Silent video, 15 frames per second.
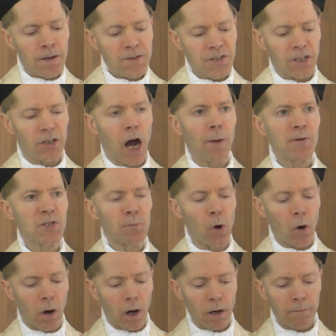St. Thomas
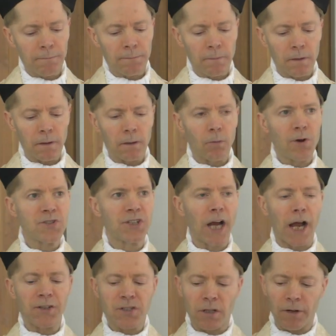More, who was
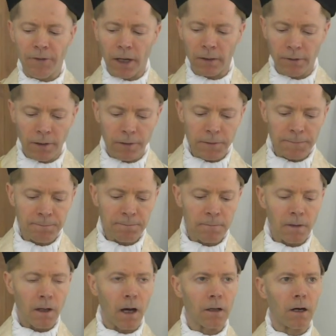Chancellor of England
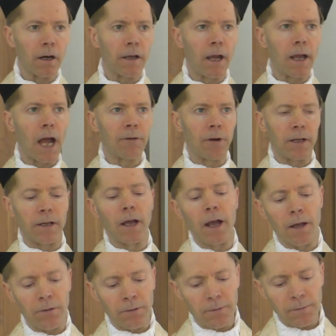under King Henry
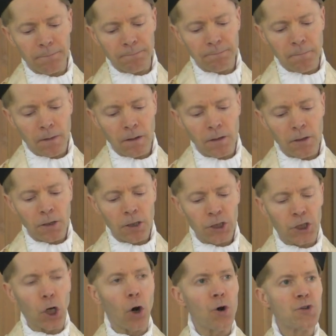VIII,
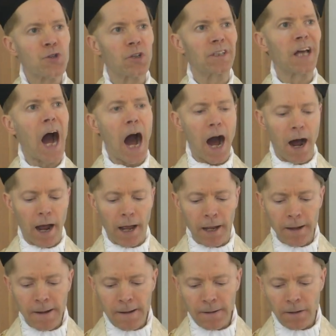chose to
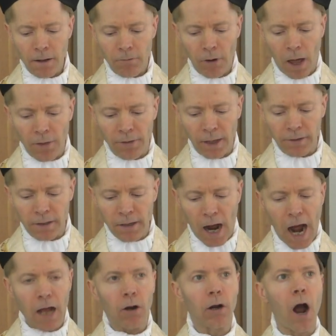die rather than
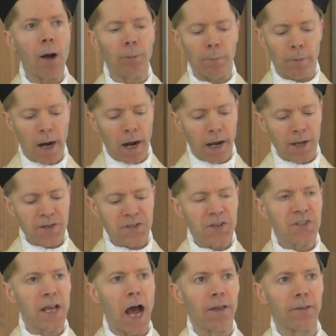deny or compromise
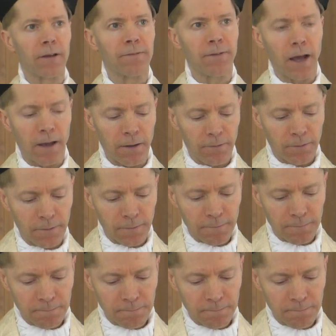his Catholic faith.